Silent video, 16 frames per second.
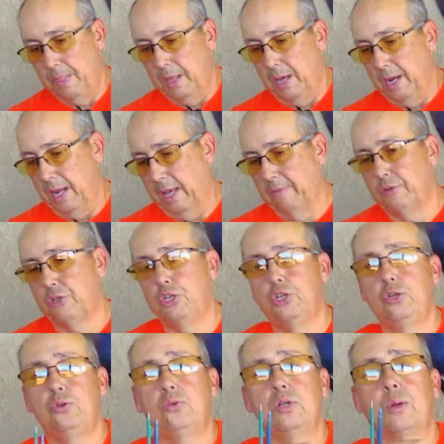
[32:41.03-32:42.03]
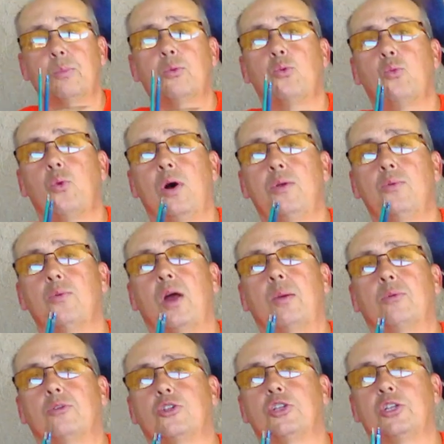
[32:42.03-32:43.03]
And I have 2 number 1
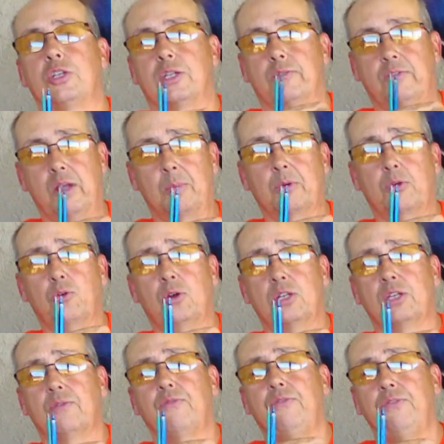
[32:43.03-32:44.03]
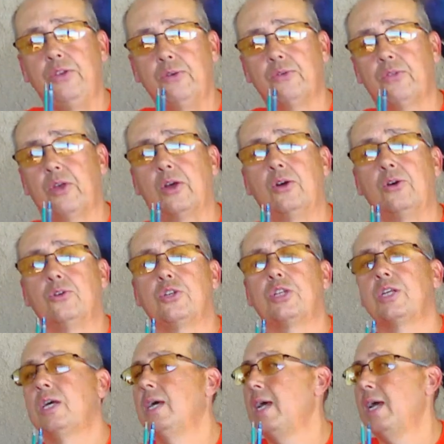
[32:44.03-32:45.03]
Robertsons. I've come across a few of those.